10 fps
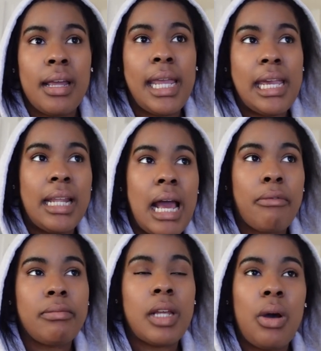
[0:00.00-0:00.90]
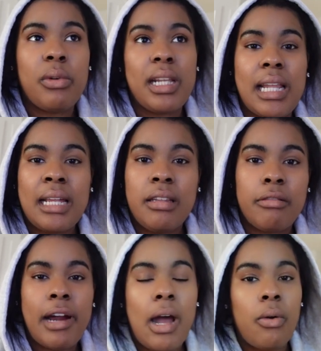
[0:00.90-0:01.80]
And I don't really like the
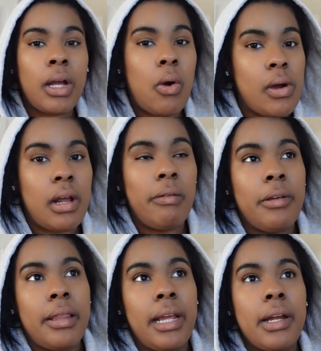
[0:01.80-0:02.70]
route going over there.